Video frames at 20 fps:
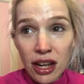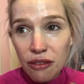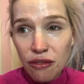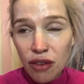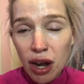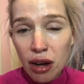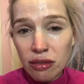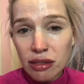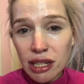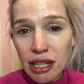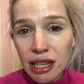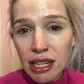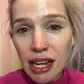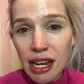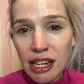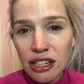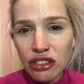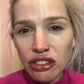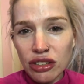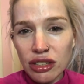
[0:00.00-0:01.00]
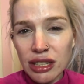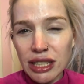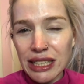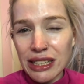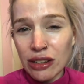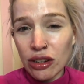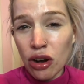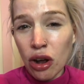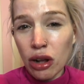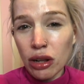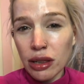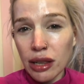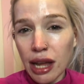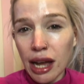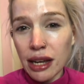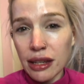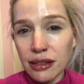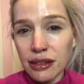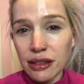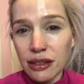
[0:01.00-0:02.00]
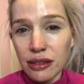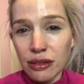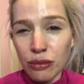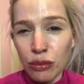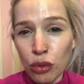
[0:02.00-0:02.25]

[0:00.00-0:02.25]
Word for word: I found elation did not last